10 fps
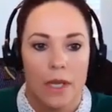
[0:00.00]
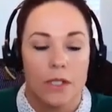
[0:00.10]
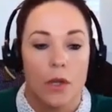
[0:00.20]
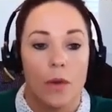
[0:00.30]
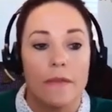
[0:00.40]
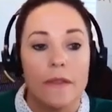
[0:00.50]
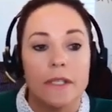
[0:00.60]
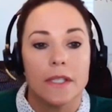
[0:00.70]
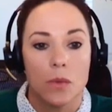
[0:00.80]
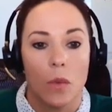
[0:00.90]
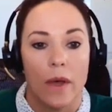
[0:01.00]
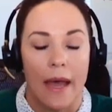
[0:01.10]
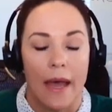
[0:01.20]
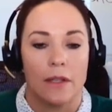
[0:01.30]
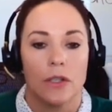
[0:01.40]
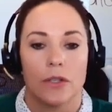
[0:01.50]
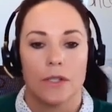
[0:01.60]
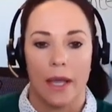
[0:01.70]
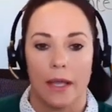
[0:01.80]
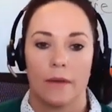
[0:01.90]
So, and this is what that looks
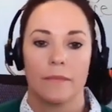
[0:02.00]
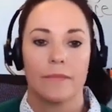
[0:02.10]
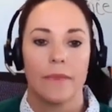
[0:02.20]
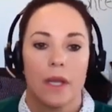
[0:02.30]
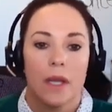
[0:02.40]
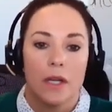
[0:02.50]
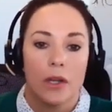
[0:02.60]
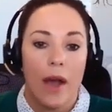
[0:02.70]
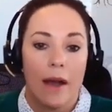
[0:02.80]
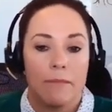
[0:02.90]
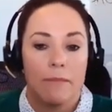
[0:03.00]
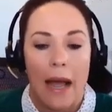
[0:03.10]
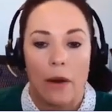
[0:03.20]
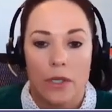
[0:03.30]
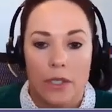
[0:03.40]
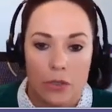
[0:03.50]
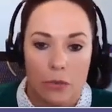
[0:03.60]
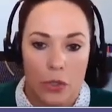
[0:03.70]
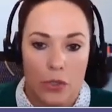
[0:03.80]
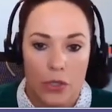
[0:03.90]
like. Now, you have power
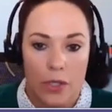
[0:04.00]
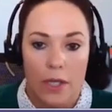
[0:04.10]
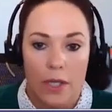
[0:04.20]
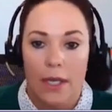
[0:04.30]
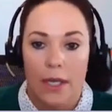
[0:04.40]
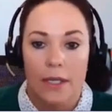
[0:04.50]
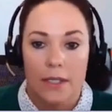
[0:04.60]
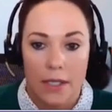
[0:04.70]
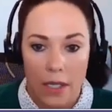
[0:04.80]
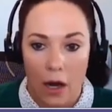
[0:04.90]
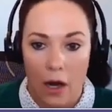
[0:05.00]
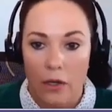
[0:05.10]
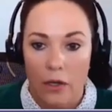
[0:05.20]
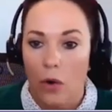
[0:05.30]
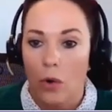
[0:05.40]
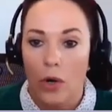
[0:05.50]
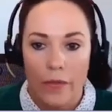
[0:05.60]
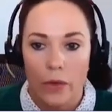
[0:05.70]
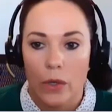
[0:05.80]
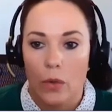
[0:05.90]
distribution in a TR or
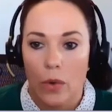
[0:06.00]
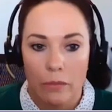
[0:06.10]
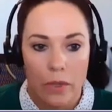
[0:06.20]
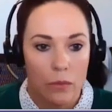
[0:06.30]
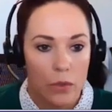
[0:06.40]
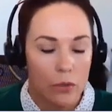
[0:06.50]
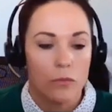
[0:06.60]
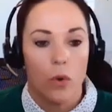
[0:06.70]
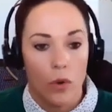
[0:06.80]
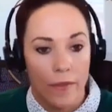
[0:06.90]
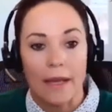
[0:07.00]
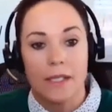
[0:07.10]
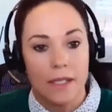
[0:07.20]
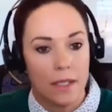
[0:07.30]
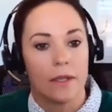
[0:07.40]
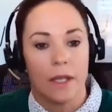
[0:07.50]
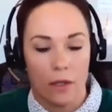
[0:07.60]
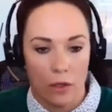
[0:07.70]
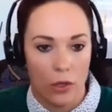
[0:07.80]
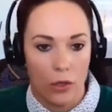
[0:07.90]
other equipment room or that ceiling
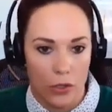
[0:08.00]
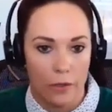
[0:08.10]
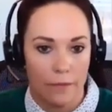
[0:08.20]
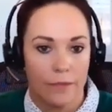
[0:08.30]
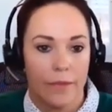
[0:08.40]
enclosure.